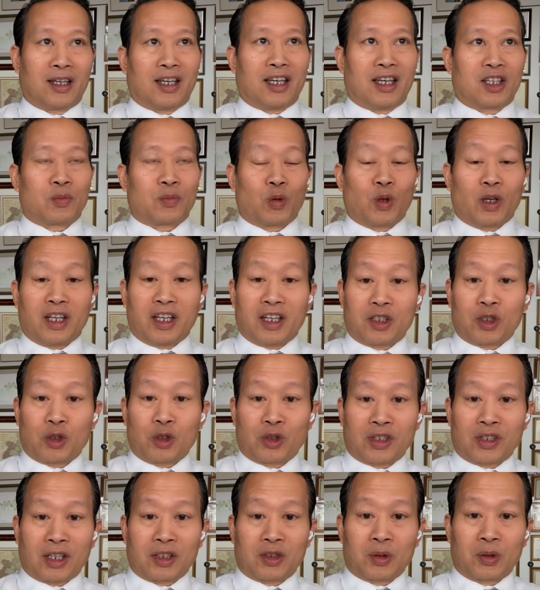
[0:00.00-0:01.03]
is a pretty
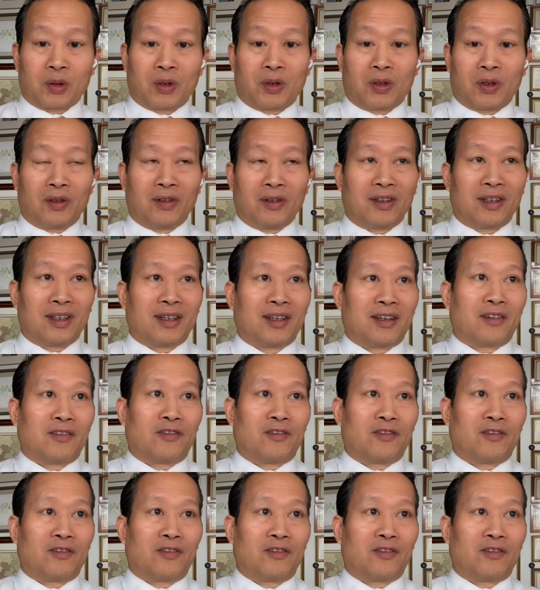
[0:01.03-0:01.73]
interesting tool.